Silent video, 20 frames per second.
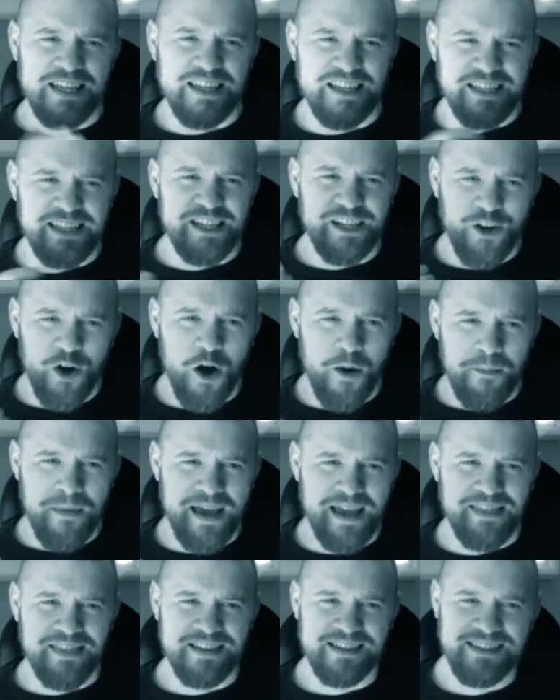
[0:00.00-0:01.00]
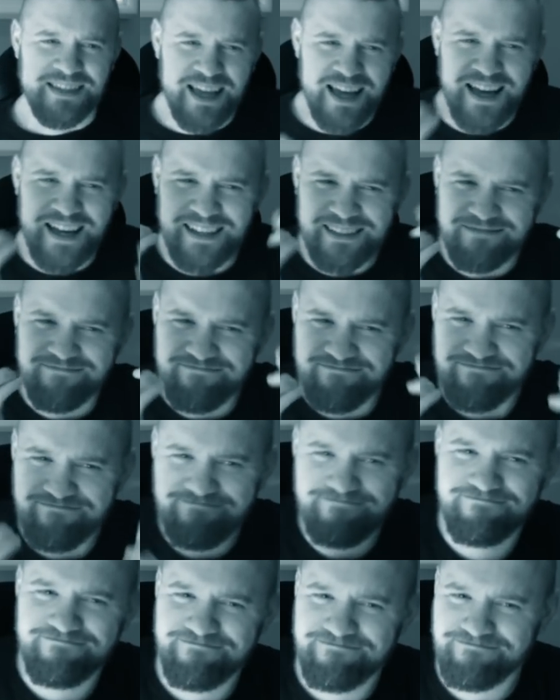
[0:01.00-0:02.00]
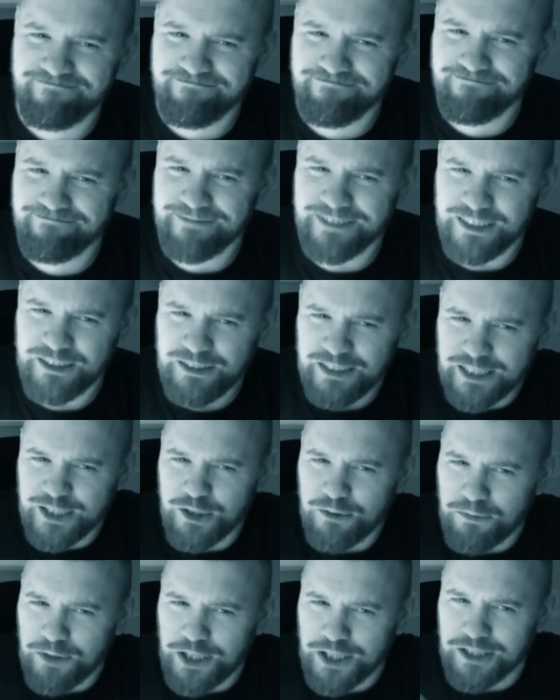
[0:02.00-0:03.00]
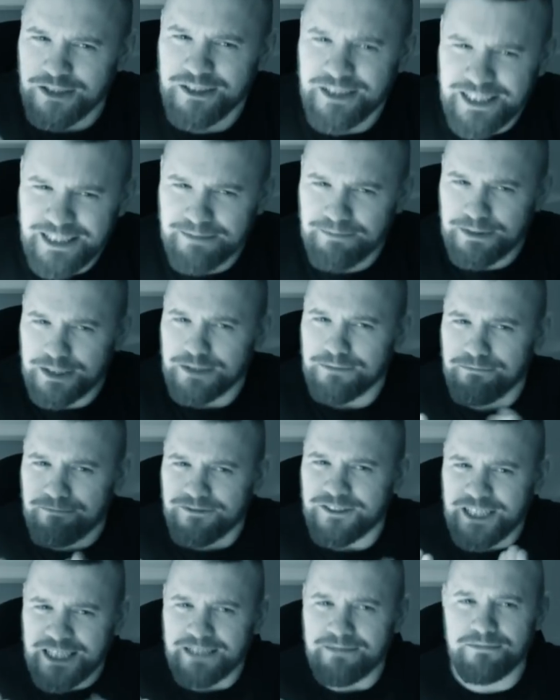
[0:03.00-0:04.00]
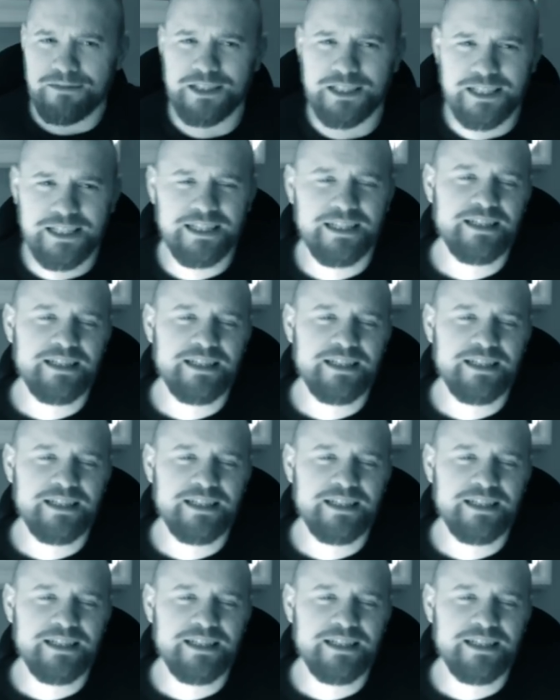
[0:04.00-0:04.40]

you know what I mean? There's that. Come on, give me some fucking money.